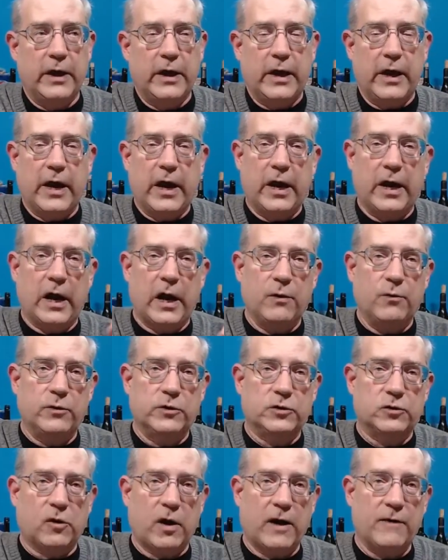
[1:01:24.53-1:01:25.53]
And I would
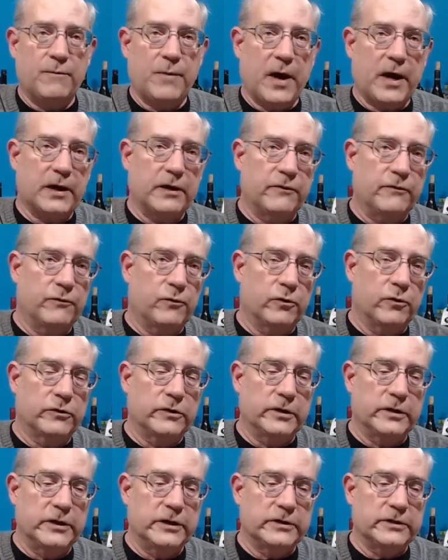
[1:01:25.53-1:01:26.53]
drive back and forth to
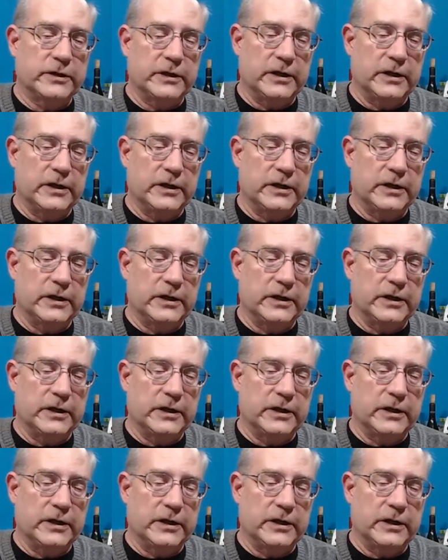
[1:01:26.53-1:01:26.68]
Disney.